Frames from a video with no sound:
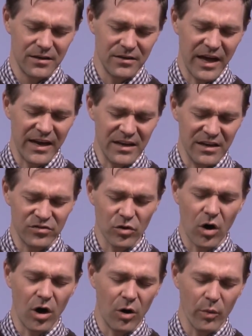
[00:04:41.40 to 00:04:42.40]
that is
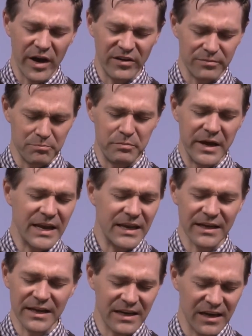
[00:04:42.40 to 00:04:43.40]
always
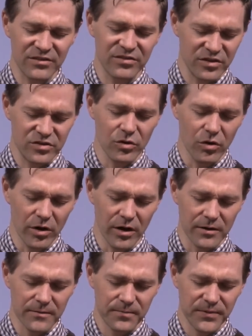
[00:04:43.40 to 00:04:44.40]
beating against the
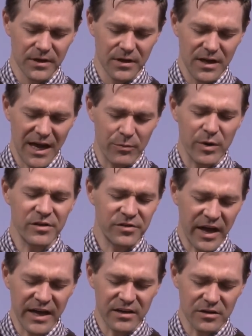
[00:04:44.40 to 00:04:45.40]
door. And we
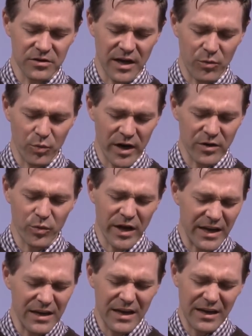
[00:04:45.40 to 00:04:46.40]
thank you that when
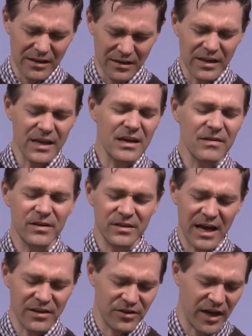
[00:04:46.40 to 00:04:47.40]
we live in
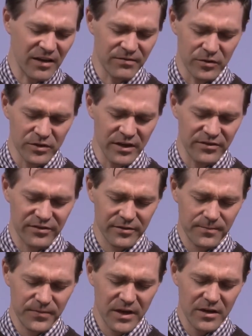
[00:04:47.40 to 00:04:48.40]
that thankfulness,
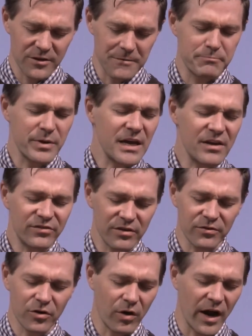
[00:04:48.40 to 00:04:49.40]
the peace
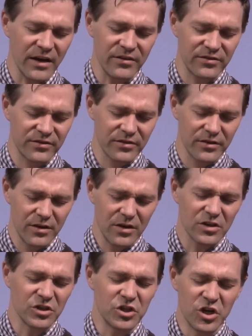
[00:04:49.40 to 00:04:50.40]
of Christ
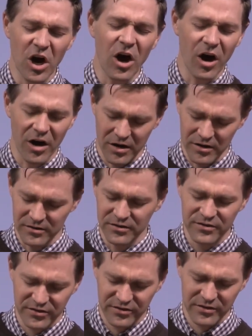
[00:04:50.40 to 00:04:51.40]

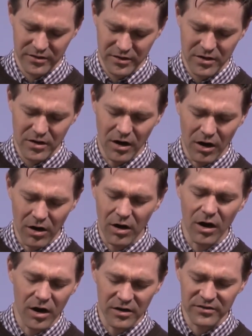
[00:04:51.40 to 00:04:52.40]
guards our
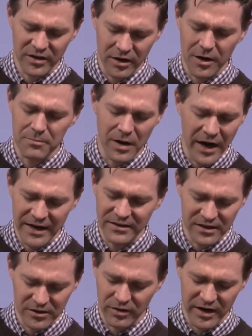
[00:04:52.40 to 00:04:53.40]
hearts and our
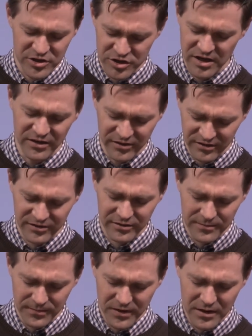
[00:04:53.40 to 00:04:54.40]
mind in Christ Jesus.
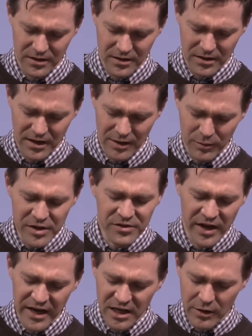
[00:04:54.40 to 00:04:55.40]
And we
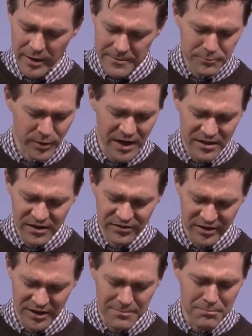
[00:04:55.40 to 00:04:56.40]
thank you, we pray
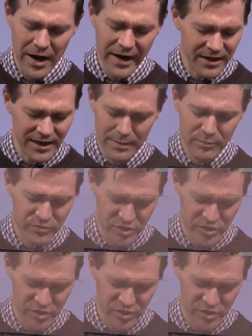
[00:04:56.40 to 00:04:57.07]
this in the mighty name of